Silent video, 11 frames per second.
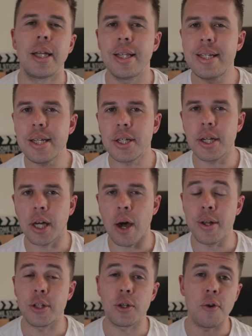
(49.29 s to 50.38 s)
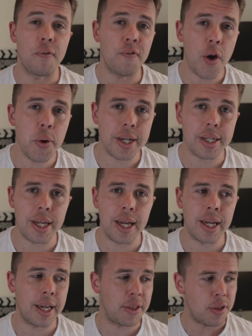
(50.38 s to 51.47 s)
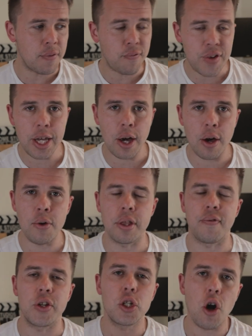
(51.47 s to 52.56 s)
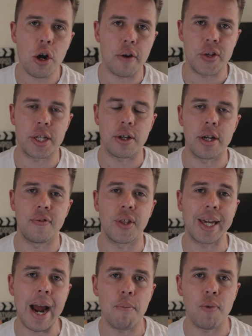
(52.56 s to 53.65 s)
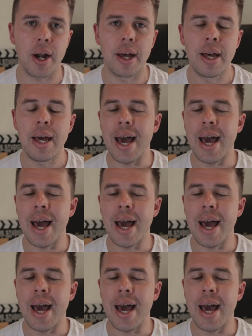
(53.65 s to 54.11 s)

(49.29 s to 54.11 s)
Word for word: This is going to go into focusing, the video, the photography side of the camera,